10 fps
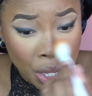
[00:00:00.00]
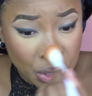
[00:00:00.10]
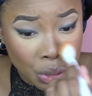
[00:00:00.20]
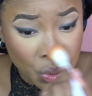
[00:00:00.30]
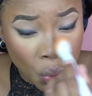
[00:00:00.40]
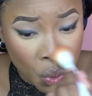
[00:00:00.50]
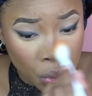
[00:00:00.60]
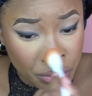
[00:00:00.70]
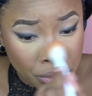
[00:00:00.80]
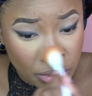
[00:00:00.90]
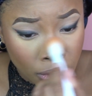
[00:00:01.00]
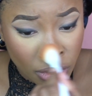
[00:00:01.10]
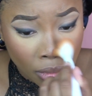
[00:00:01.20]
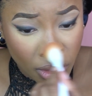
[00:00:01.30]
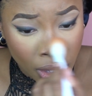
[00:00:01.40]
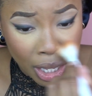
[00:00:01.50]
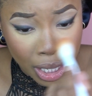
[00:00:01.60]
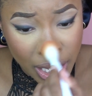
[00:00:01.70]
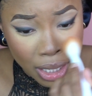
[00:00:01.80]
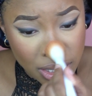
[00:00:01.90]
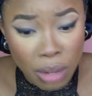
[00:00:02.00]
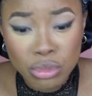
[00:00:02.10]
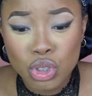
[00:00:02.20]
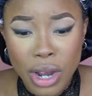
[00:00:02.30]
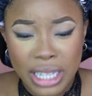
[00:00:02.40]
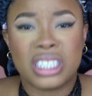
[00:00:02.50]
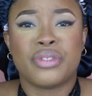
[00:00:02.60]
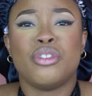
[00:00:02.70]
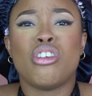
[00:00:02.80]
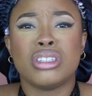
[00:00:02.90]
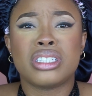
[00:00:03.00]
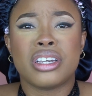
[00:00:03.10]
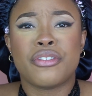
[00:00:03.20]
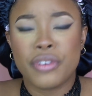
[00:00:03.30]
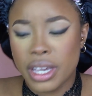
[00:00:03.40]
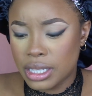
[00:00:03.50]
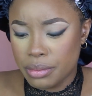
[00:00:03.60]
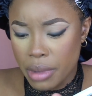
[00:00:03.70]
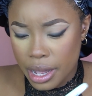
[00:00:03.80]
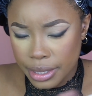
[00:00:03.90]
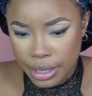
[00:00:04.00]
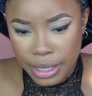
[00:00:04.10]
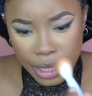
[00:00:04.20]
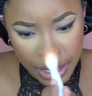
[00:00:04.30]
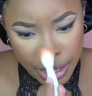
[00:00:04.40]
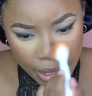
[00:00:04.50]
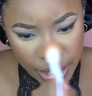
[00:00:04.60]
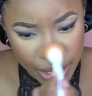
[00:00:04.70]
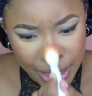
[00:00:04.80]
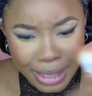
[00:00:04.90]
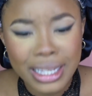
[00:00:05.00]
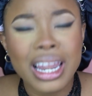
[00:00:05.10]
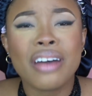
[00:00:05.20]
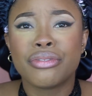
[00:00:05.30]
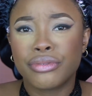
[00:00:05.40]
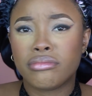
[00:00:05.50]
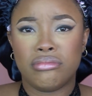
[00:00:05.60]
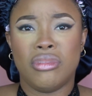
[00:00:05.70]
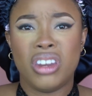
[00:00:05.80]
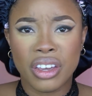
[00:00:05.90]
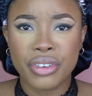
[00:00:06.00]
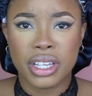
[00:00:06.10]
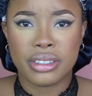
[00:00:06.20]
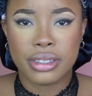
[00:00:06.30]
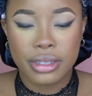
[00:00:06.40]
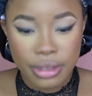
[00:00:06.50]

So, in case some transfer onto your face mask, you still have on your face,